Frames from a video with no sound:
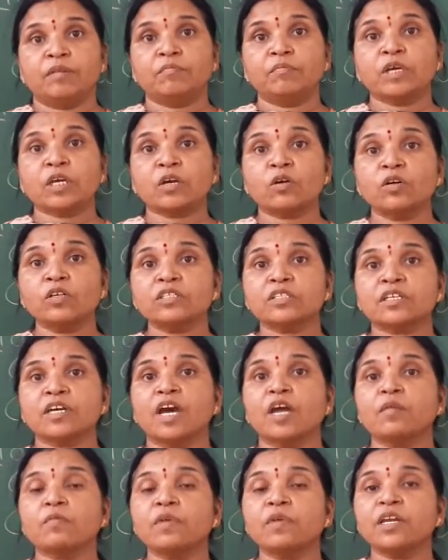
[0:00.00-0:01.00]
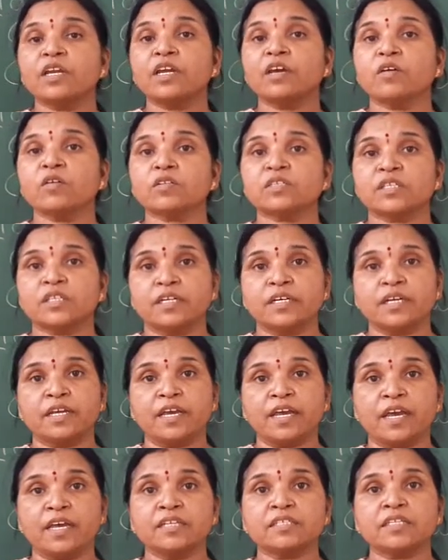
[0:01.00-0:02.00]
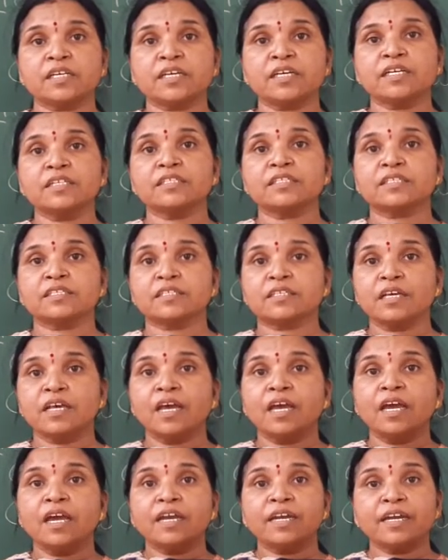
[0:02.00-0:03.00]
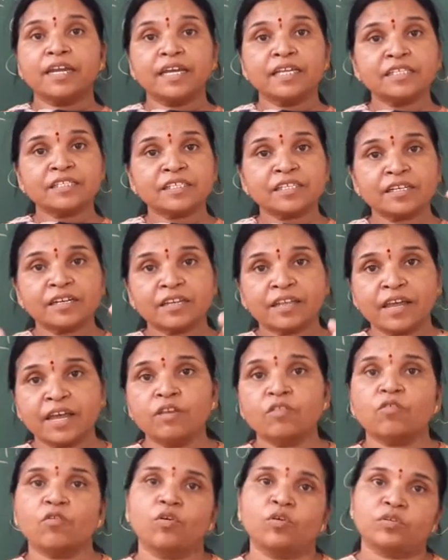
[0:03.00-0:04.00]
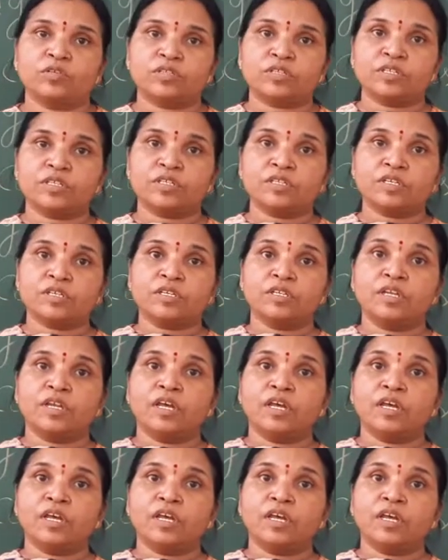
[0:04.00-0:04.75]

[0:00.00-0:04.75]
because carbon dioxide gas is denser than oxygen.